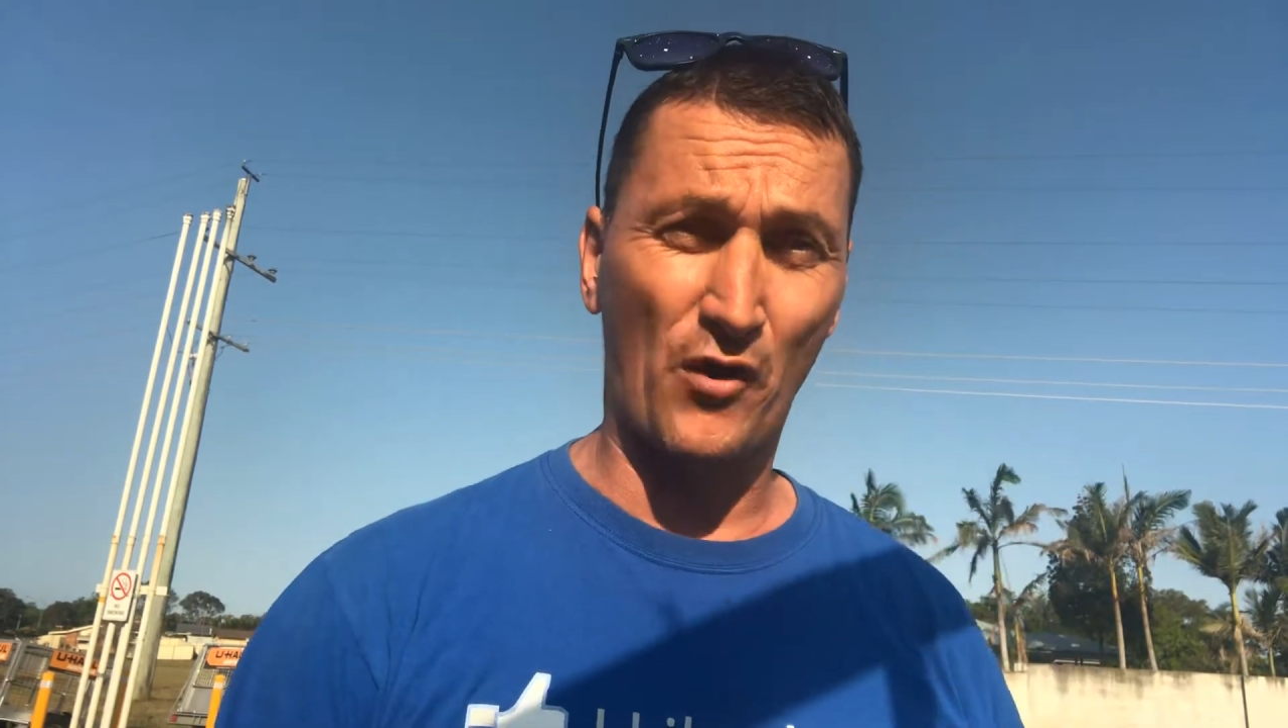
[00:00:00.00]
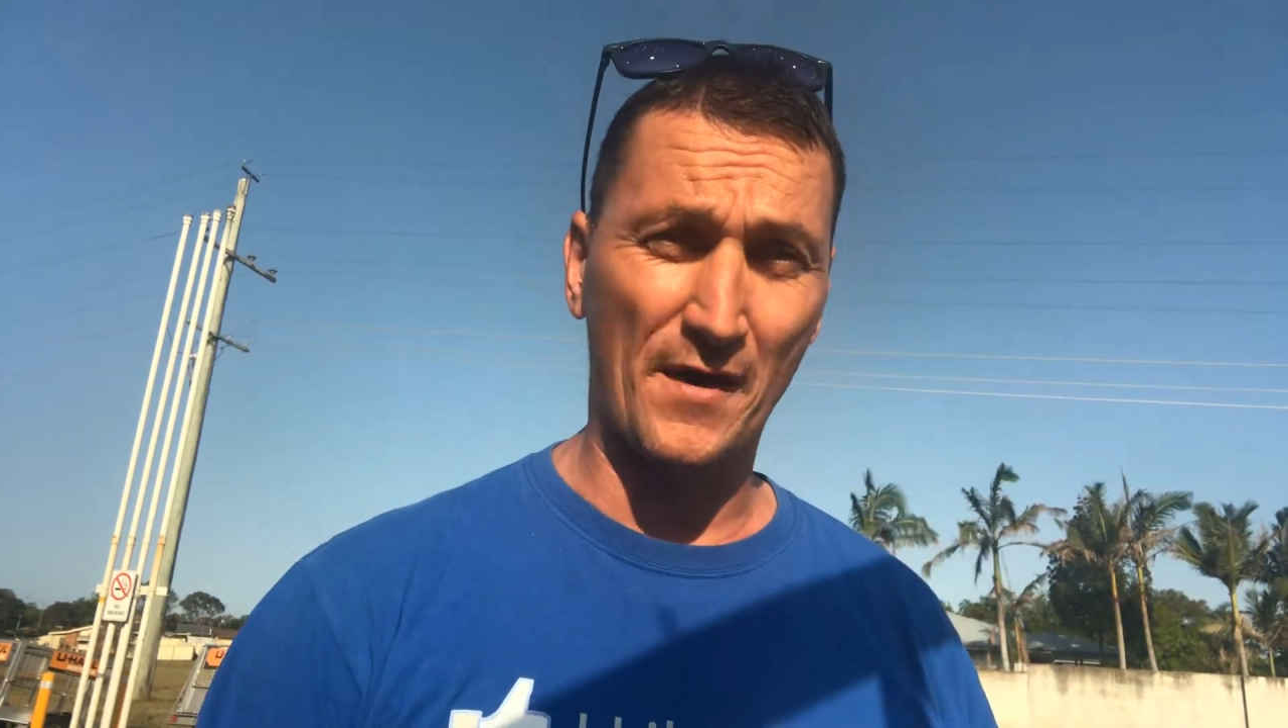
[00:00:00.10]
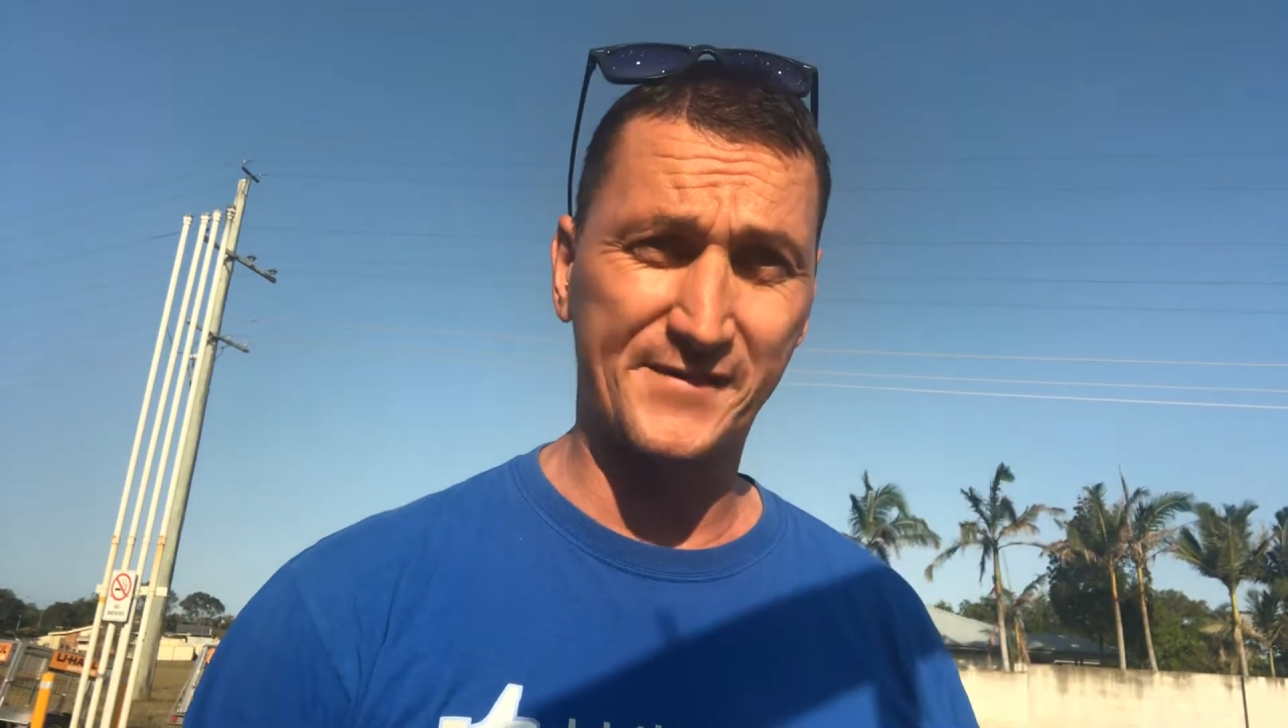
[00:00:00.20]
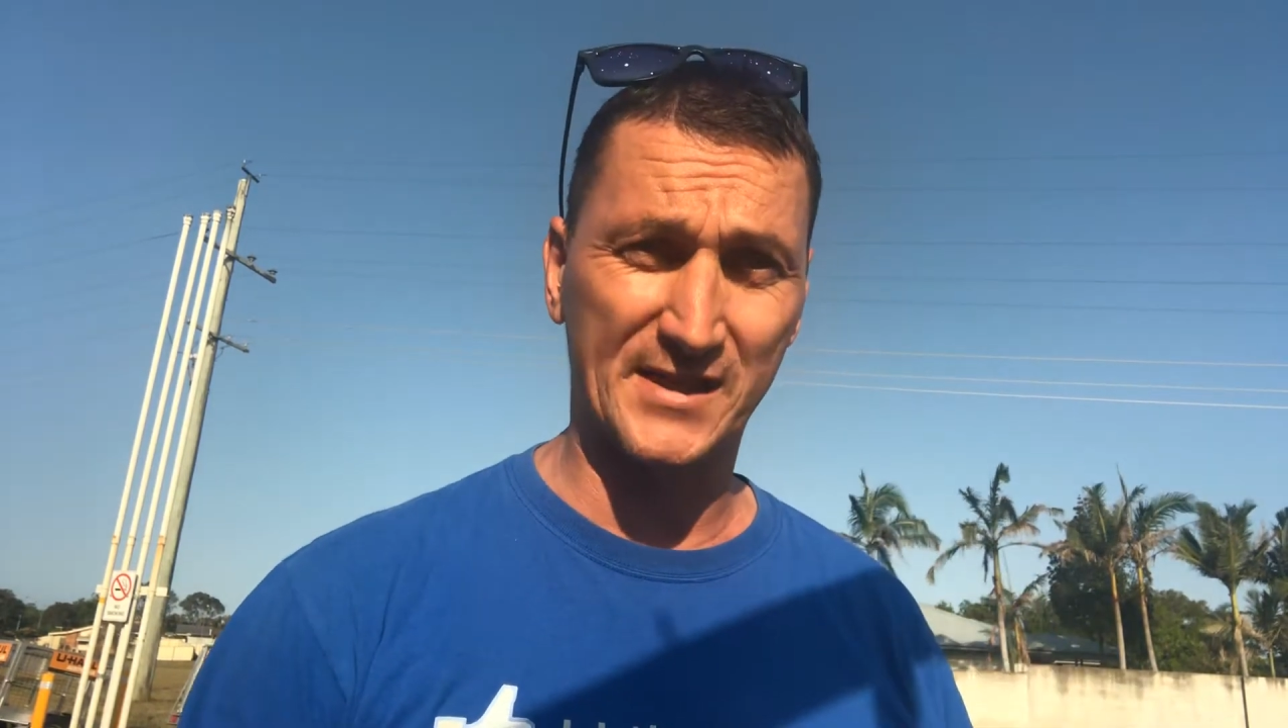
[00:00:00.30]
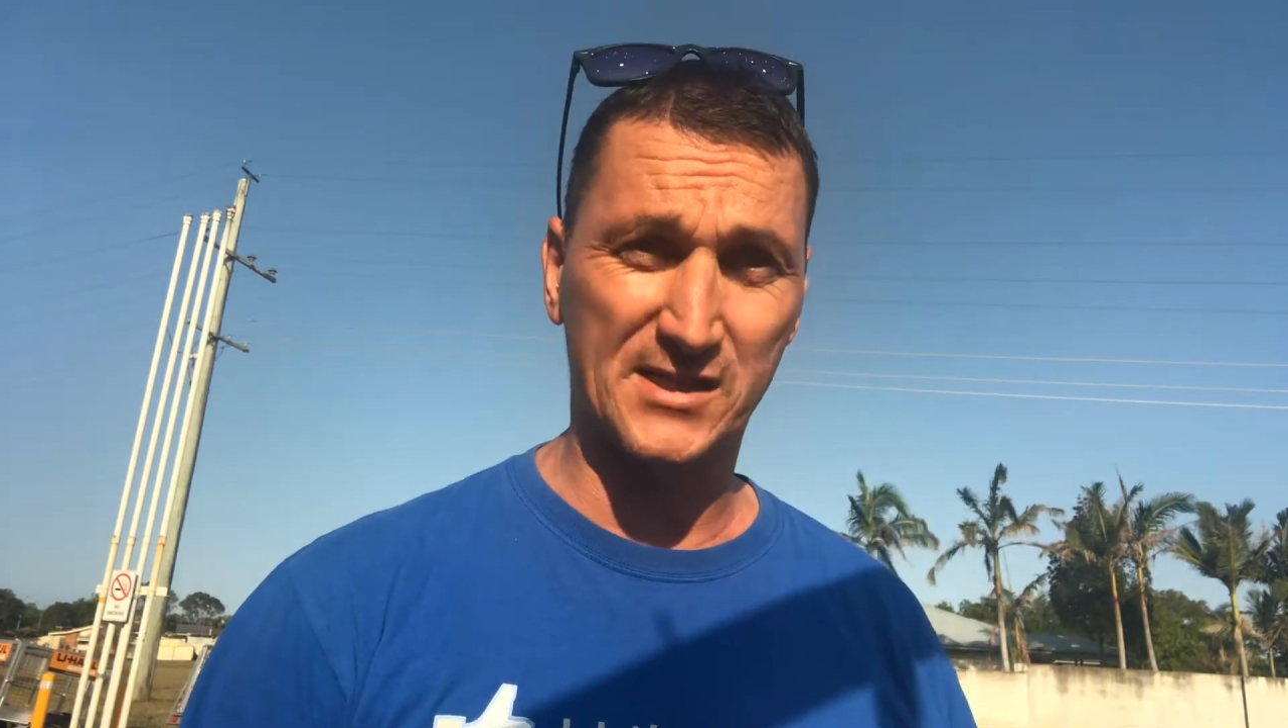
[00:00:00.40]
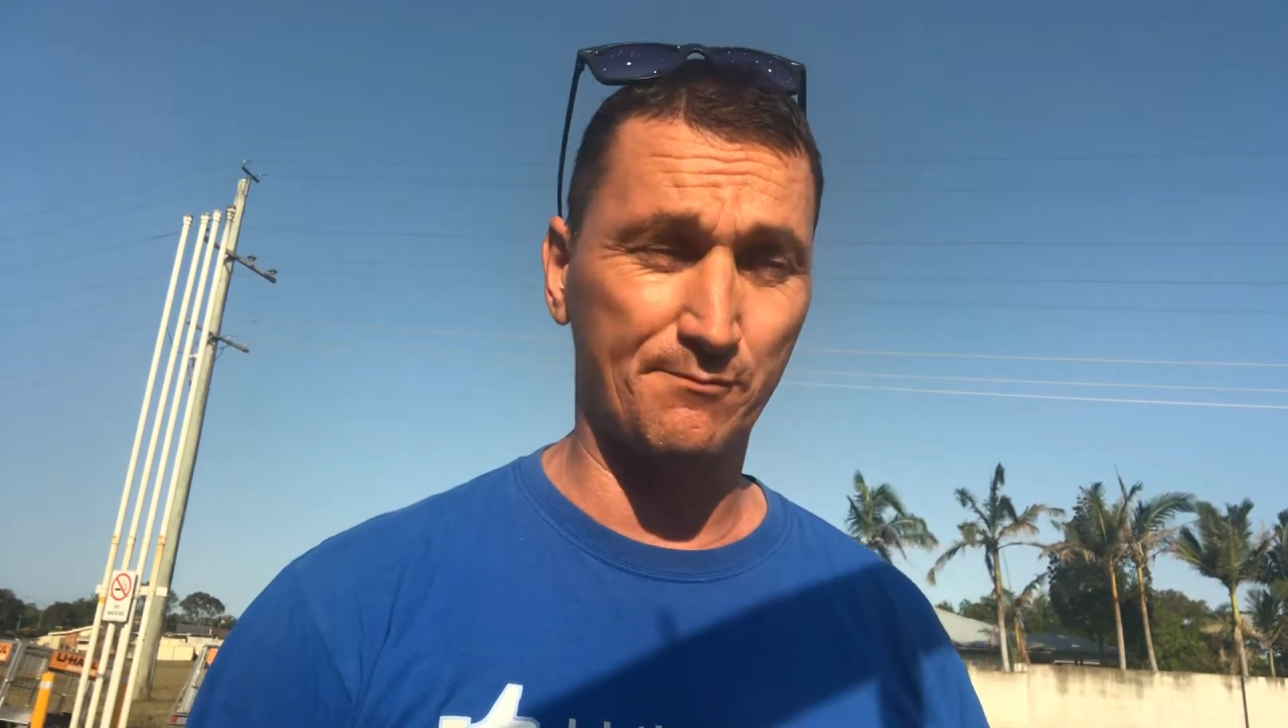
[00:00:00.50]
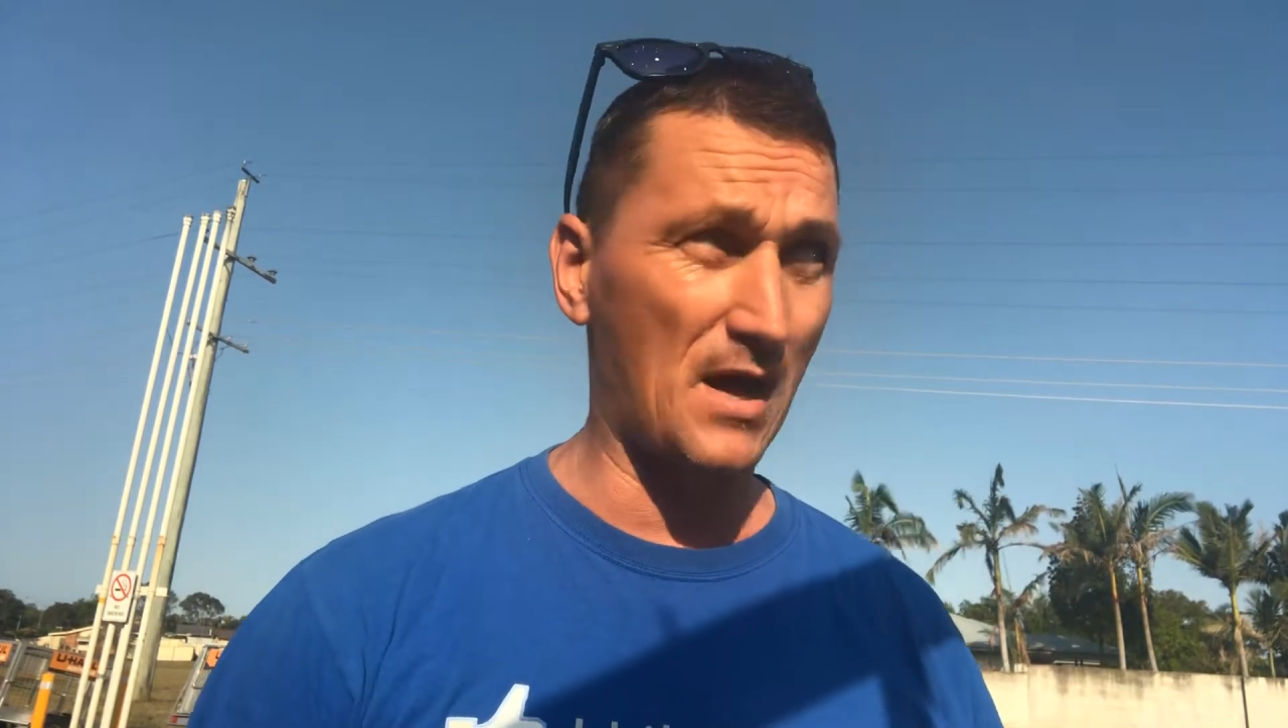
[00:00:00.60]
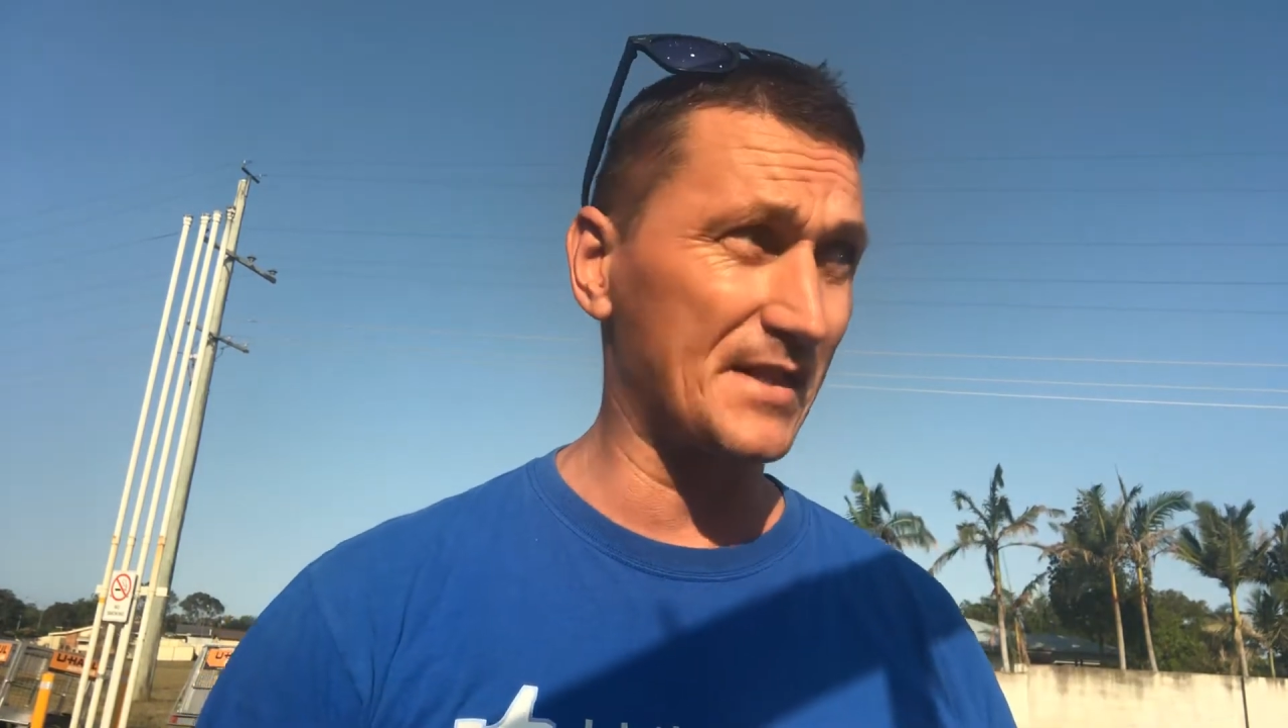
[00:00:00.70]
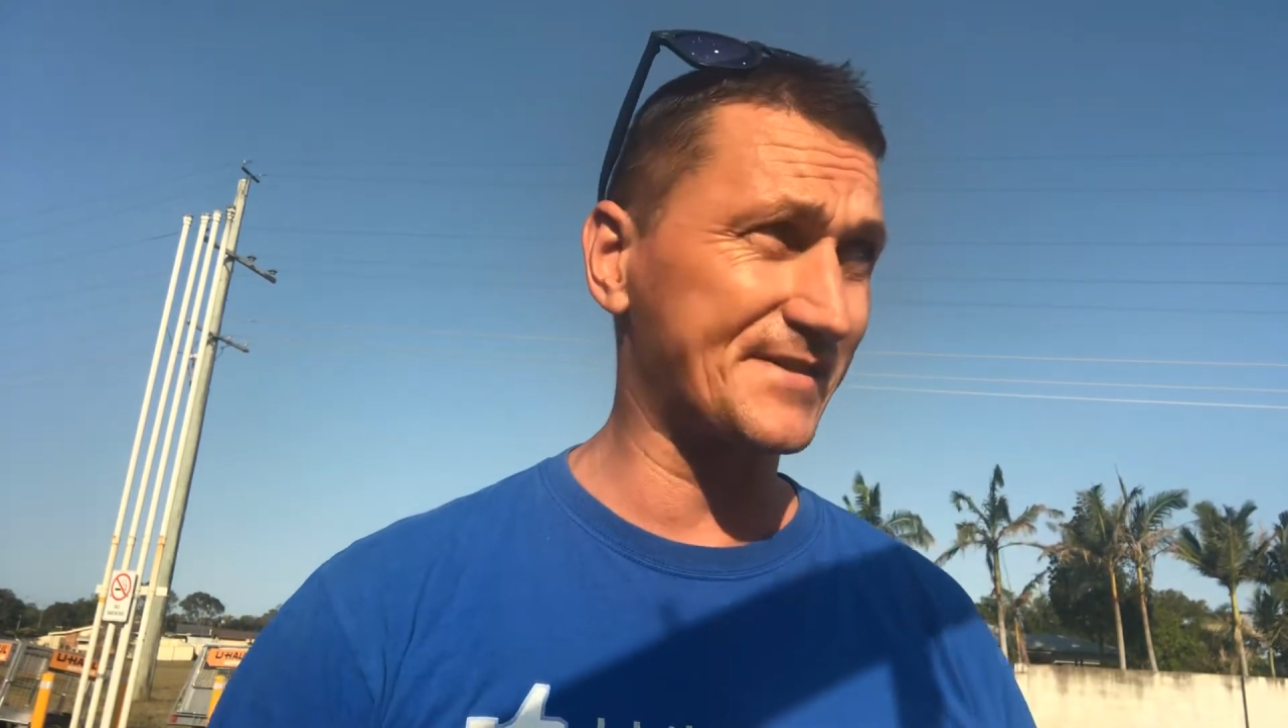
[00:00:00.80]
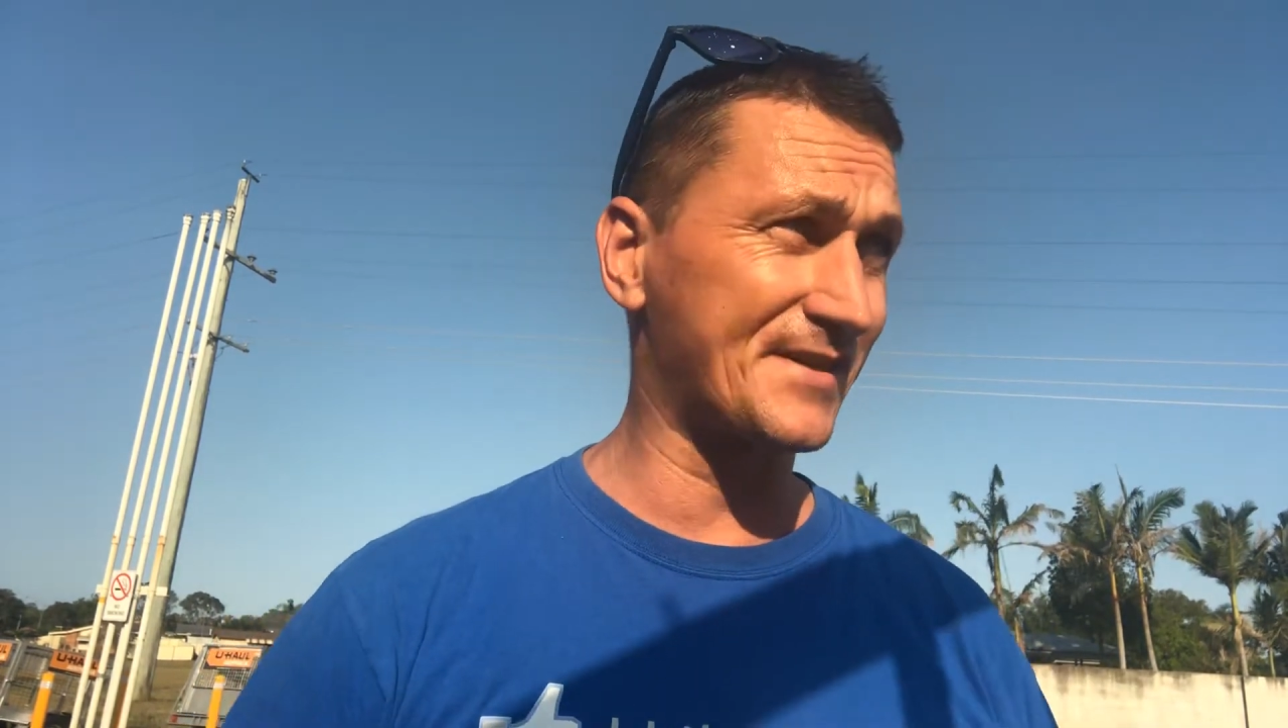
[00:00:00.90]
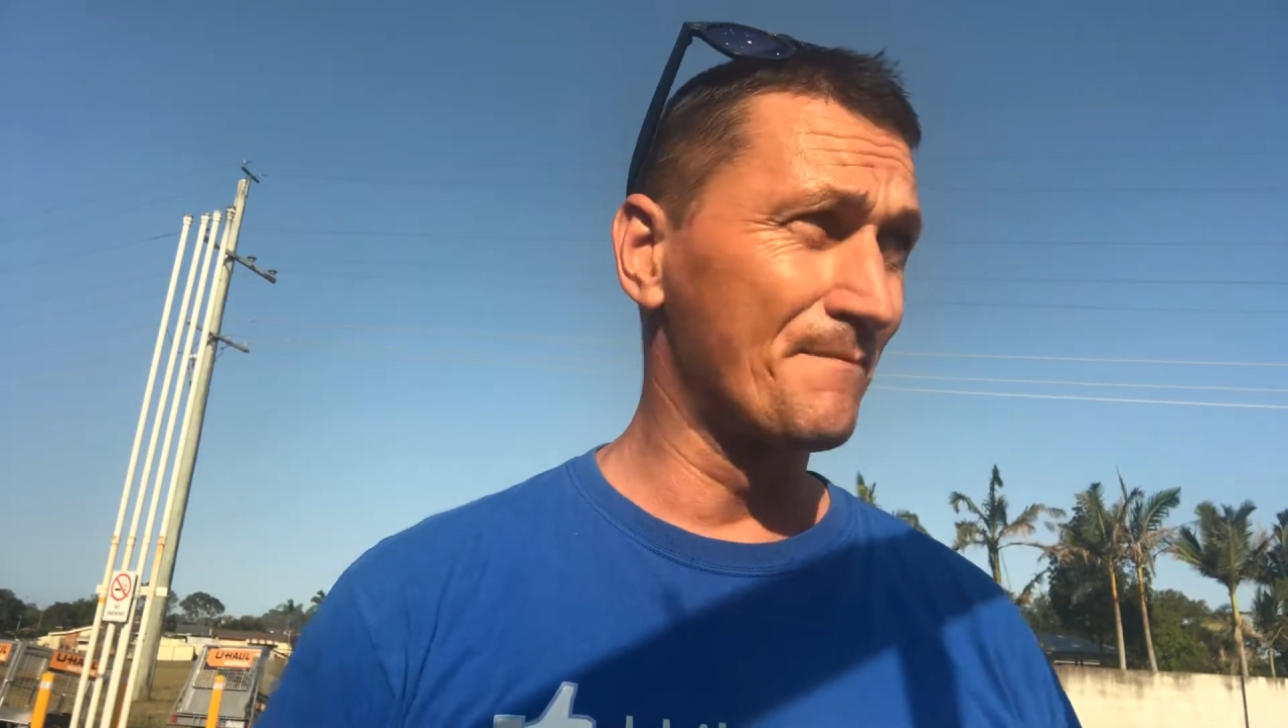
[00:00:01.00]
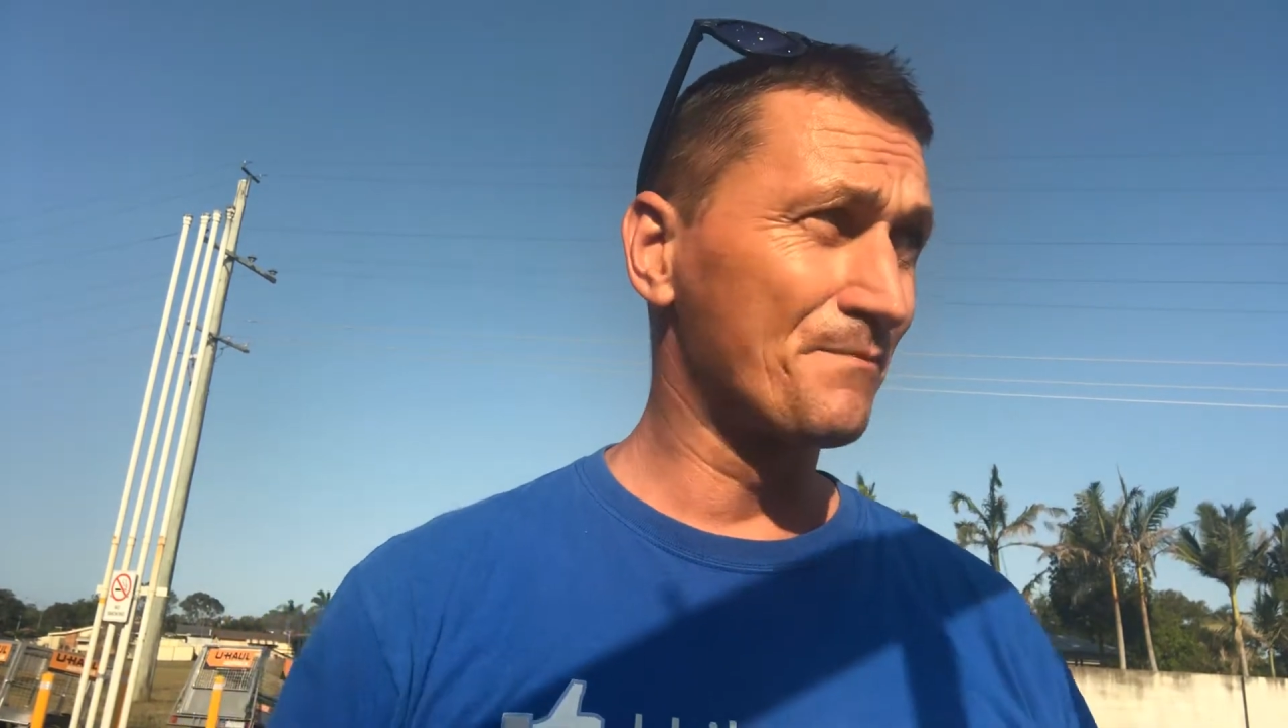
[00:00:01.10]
5-6 months.